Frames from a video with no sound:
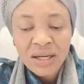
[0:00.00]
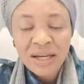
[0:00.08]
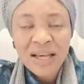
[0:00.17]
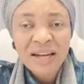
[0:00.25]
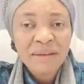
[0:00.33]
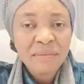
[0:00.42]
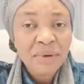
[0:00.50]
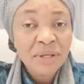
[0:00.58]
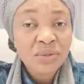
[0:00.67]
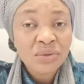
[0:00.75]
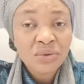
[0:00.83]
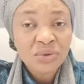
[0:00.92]
Let it
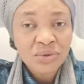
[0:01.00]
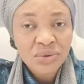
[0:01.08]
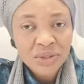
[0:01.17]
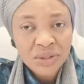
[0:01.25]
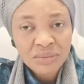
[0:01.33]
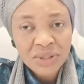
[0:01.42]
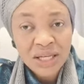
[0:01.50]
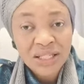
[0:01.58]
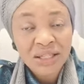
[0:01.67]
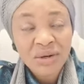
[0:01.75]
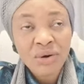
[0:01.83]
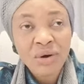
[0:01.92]
be through dream that
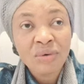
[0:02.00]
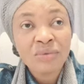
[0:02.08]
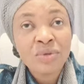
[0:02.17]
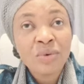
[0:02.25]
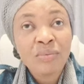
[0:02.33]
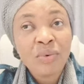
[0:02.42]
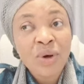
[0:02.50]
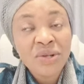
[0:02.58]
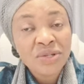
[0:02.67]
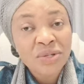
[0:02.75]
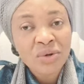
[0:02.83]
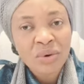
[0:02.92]
they come to
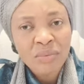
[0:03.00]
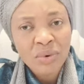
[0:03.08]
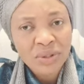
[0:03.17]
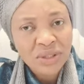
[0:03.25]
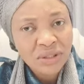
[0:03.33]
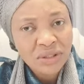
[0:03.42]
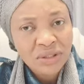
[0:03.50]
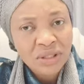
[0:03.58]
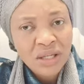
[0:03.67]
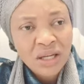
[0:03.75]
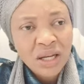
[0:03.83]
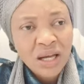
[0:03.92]
poison your body.
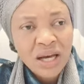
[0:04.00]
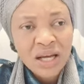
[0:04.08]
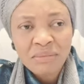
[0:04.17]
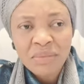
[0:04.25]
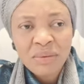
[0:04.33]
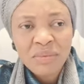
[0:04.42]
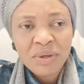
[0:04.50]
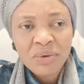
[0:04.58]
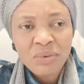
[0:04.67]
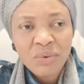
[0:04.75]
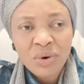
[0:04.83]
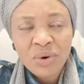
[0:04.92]
And maybe
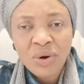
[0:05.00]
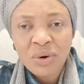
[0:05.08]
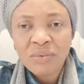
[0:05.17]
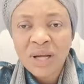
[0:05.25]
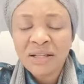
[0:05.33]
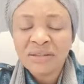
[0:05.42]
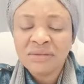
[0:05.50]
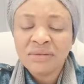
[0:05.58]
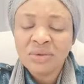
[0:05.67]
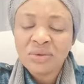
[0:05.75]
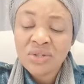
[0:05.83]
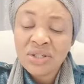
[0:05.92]
you woke up and
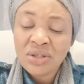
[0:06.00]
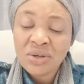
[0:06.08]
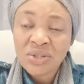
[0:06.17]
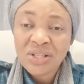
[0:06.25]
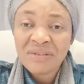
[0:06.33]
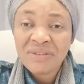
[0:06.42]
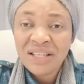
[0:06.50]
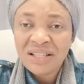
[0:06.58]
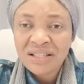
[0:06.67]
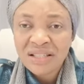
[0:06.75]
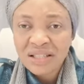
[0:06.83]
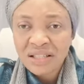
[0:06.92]
you see yourself
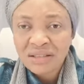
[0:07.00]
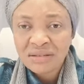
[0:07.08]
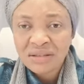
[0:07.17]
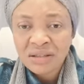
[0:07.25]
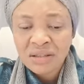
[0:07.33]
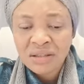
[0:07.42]
eating